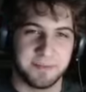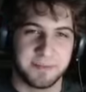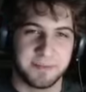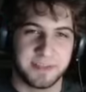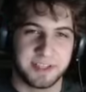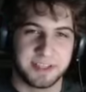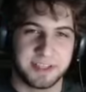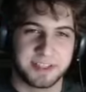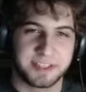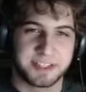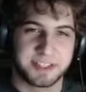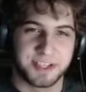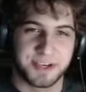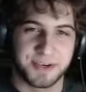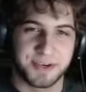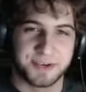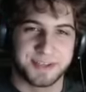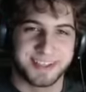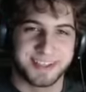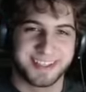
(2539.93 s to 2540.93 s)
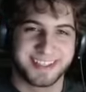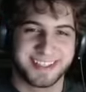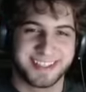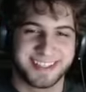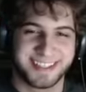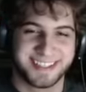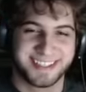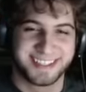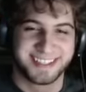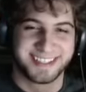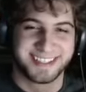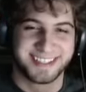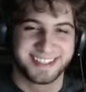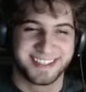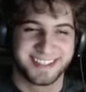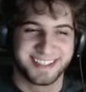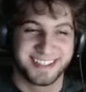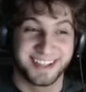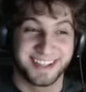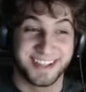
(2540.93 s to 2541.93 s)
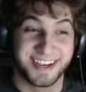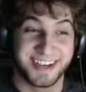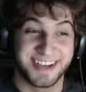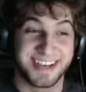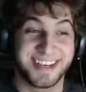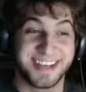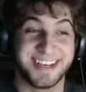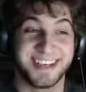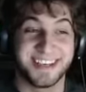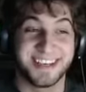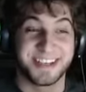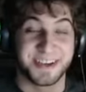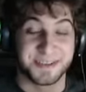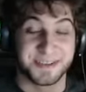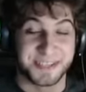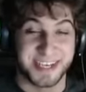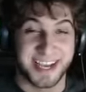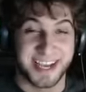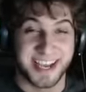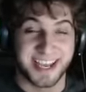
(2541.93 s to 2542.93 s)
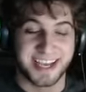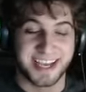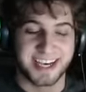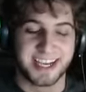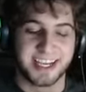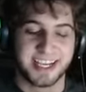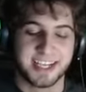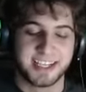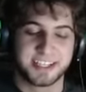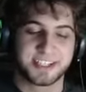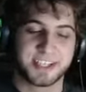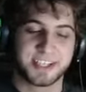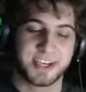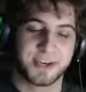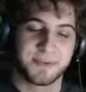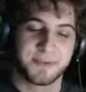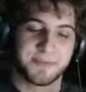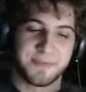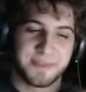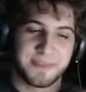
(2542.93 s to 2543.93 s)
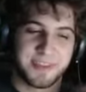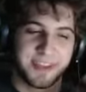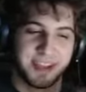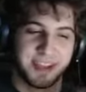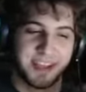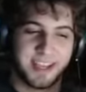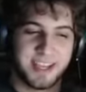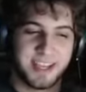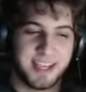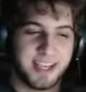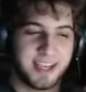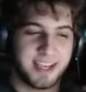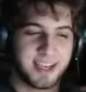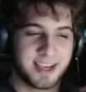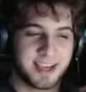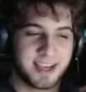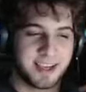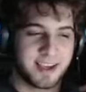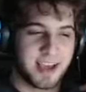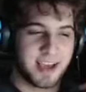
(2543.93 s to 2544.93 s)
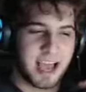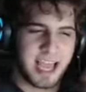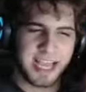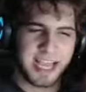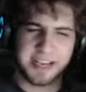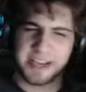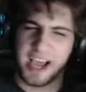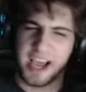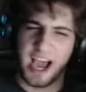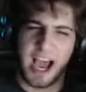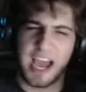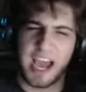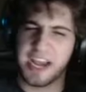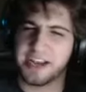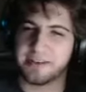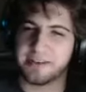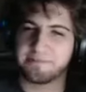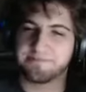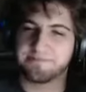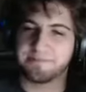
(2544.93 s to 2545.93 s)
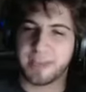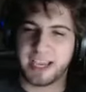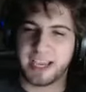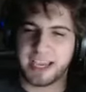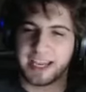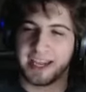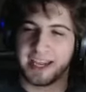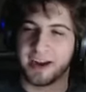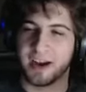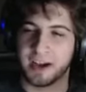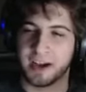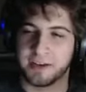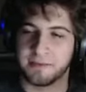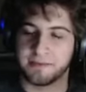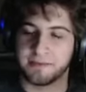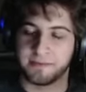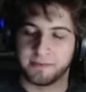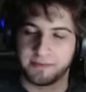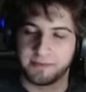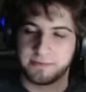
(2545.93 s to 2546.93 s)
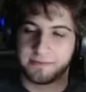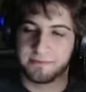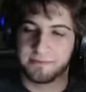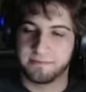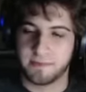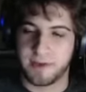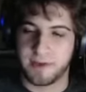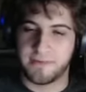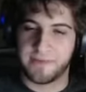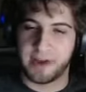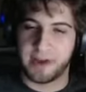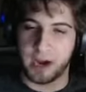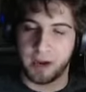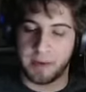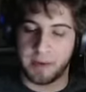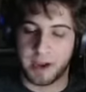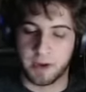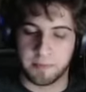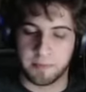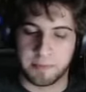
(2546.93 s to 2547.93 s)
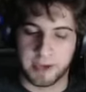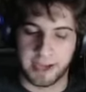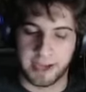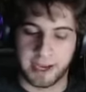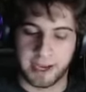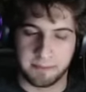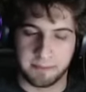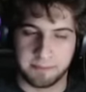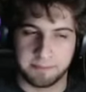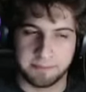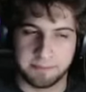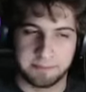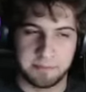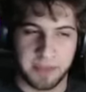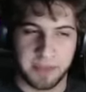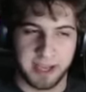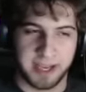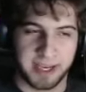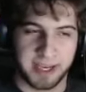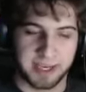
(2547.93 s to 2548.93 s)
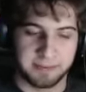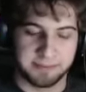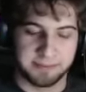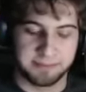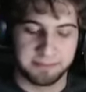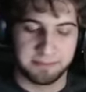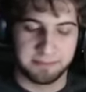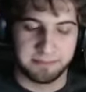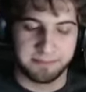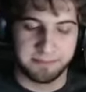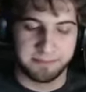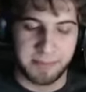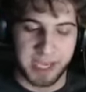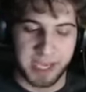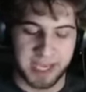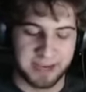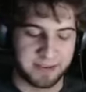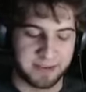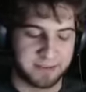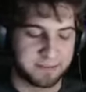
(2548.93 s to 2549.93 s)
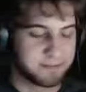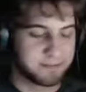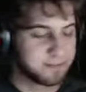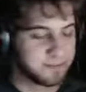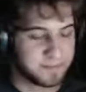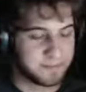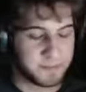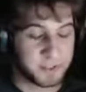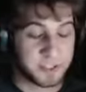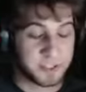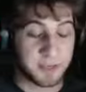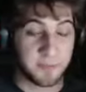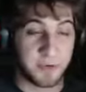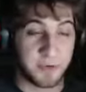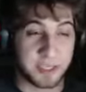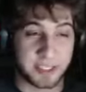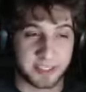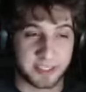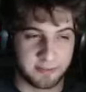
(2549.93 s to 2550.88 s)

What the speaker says: So look, don't deny it. So he I get hit on a fair amount by men for some reason.